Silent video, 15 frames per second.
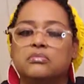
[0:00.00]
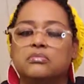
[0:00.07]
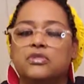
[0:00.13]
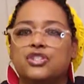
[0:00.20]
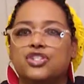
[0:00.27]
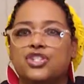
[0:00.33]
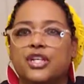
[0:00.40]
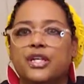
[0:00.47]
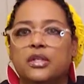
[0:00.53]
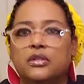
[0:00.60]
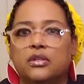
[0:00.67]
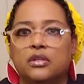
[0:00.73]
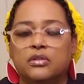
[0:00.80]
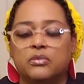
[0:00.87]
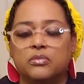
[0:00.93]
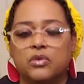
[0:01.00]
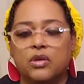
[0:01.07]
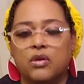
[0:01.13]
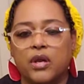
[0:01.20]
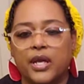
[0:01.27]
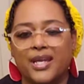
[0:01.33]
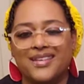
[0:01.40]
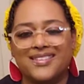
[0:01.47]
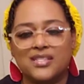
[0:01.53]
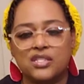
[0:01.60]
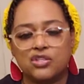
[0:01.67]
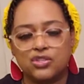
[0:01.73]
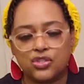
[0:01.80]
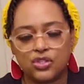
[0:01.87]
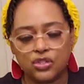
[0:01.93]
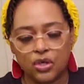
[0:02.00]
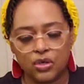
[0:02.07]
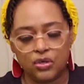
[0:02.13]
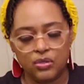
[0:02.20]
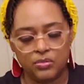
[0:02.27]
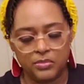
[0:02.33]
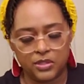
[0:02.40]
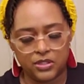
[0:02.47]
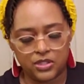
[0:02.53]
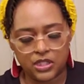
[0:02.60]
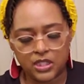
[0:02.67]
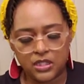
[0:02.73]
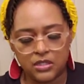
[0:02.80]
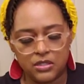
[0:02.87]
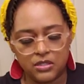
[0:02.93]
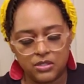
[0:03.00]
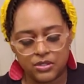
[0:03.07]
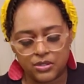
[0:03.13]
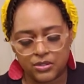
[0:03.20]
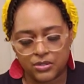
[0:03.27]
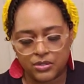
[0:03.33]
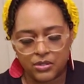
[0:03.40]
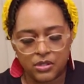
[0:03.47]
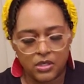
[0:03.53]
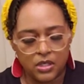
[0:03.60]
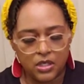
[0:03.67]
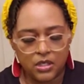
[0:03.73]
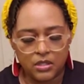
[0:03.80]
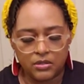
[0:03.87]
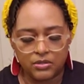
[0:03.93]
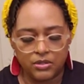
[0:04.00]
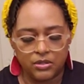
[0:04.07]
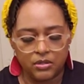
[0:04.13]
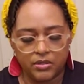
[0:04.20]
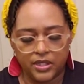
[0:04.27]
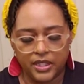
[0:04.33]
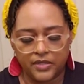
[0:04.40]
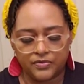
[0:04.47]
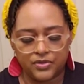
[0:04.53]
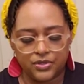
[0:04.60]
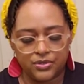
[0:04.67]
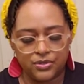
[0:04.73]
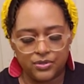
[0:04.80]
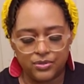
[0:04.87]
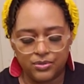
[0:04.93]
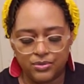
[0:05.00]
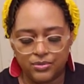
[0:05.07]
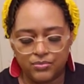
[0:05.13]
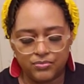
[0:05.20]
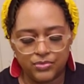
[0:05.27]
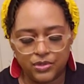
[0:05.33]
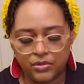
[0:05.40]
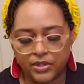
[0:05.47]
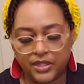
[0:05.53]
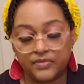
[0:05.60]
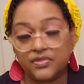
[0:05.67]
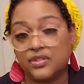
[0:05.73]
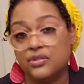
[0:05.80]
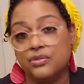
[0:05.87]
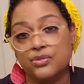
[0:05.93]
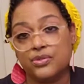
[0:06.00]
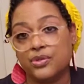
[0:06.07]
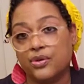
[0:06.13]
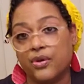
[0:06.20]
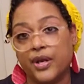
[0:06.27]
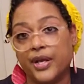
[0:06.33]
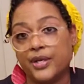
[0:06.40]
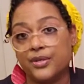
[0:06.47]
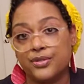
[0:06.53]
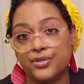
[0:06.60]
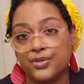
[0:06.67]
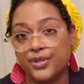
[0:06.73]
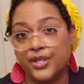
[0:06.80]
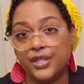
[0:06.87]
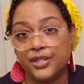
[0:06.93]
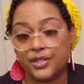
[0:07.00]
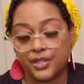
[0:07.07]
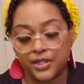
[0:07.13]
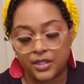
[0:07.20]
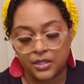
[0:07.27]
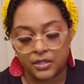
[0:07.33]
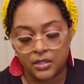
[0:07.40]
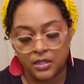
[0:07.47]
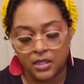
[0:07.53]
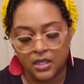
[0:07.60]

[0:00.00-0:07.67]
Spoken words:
shell on them cracks so much easier. You don't have to use the crackers or anything.